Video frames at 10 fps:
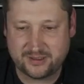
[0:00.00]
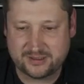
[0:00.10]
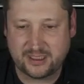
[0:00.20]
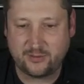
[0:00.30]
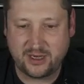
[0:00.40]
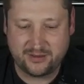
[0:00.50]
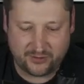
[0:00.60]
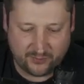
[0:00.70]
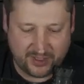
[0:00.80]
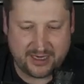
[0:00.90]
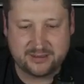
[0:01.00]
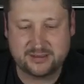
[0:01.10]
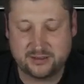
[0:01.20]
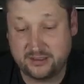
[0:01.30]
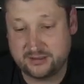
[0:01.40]
some other
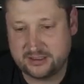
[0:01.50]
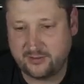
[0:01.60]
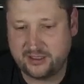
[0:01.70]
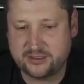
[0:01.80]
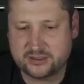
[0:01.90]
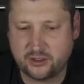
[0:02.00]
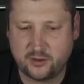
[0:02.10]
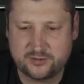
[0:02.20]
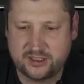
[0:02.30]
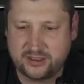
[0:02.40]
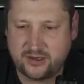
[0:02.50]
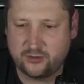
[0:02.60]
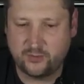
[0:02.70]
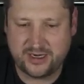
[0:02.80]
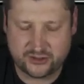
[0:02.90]
brands and some other scopes that I
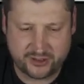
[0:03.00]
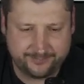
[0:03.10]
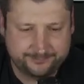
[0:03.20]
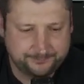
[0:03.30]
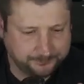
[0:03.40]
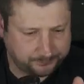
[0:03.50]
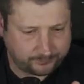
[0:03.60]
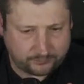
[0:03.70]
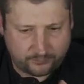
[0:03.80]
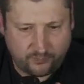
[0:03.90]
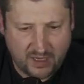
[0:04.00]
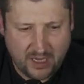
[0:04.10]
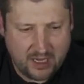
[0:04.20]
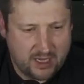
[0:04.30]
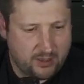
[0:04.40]
would mention.
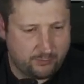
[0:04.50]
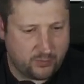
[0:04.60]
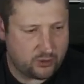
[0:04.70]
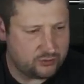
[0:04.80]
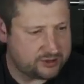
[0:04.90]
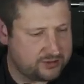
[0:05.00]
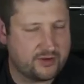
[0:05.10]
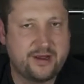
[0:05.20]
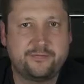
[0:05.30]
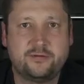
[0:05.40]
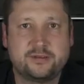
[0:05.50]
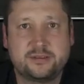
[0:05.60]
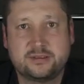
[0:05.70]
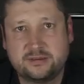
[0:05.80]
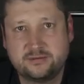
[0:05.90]
Most
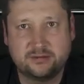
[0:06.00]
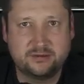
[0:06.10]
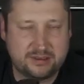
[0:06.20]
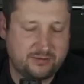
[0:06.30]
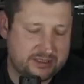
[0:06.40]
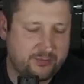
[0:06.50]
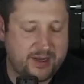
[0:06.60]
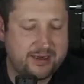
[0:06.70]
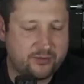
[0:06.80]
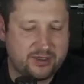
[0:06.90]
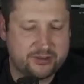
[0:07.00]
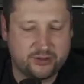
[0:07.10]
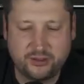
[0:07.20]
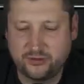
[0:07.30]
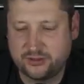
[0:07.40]
rifles, well, depending what
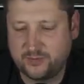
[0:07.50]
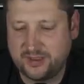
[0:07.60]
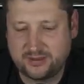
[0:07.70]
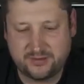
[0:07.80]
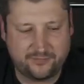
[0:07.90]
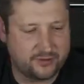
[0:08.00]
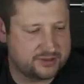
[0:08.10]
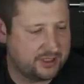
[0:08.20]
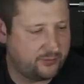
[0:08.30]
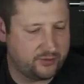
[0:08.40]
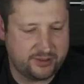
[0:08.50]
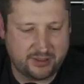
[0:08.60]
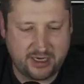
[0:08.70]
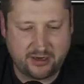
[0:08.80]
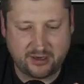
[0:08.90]
you use, but for example,
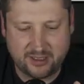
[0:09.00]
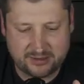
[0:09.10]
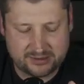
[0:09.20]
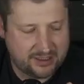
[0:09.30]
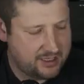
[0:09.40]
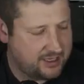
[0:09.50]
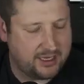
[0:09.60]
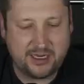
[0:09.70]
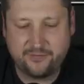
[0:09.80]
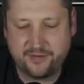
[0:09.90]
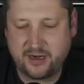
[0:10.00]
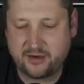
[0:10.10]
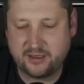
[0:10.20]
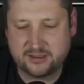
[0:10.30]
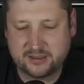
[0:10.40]
in air guns, a lot of air
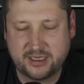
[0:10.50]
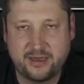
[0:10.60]
guns